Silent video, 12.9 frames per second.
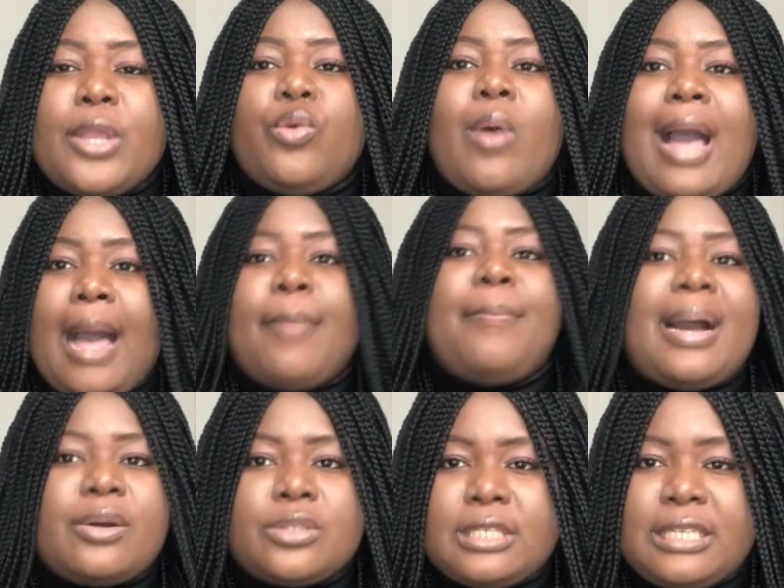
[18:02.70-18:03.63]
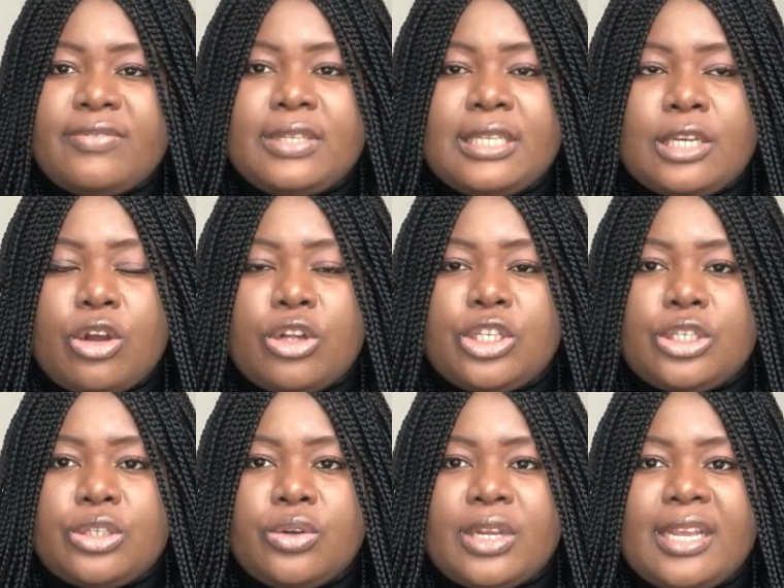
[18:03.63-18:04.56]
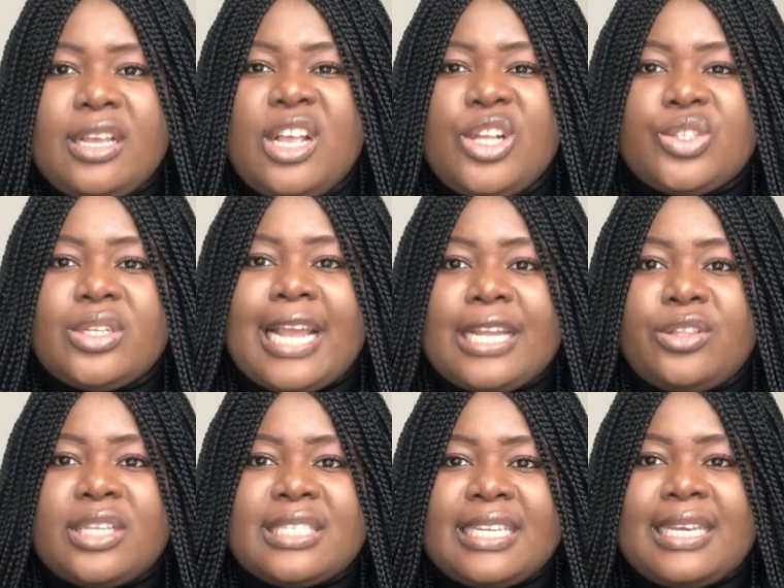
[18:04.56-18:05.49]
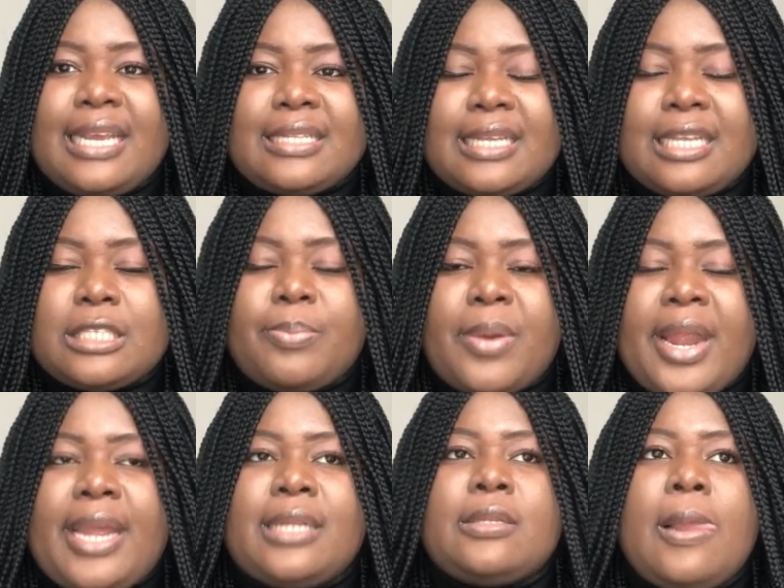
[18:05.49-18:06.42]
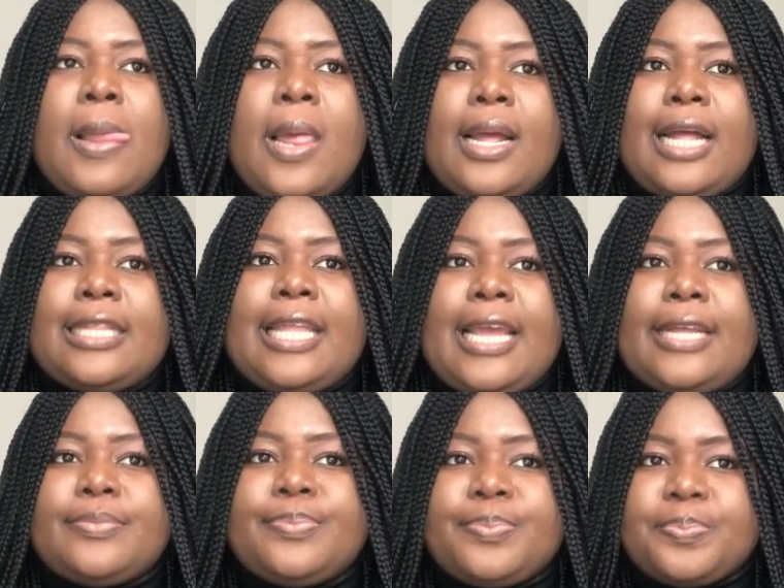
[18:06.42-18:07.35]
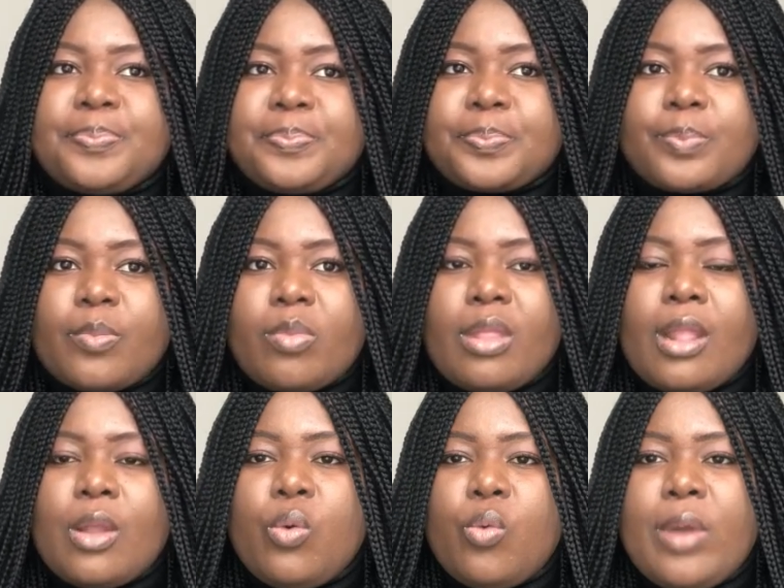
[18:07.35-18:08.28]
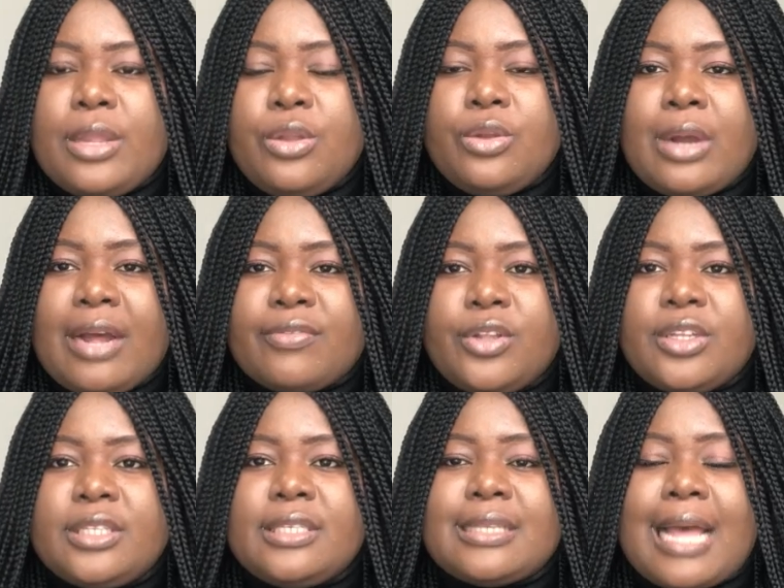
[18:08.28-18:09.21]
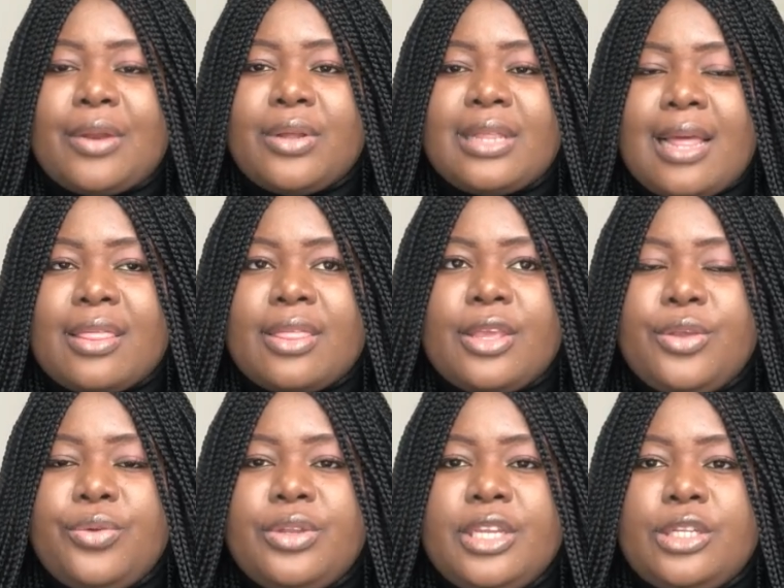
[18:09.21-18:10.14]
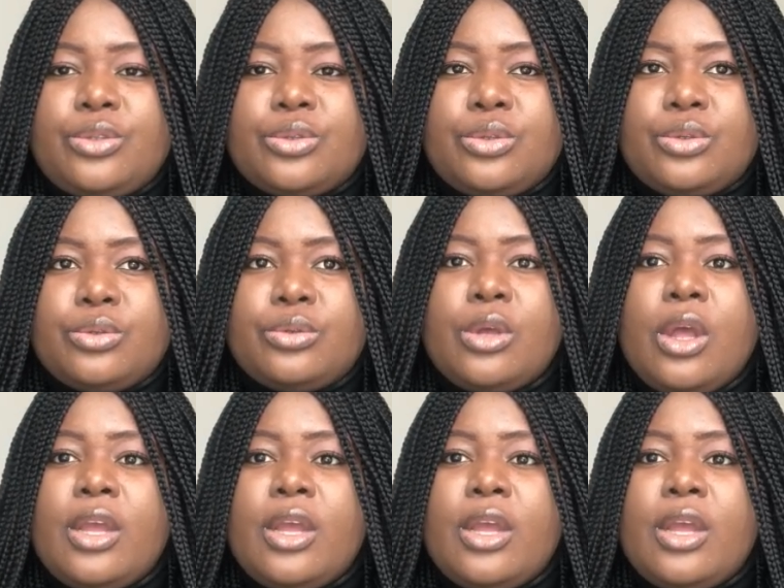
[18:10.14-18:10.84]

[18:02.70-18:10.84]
you are about leaving the country, okay, so that it doesn't get expired. And then when you have done this, another thing you need to do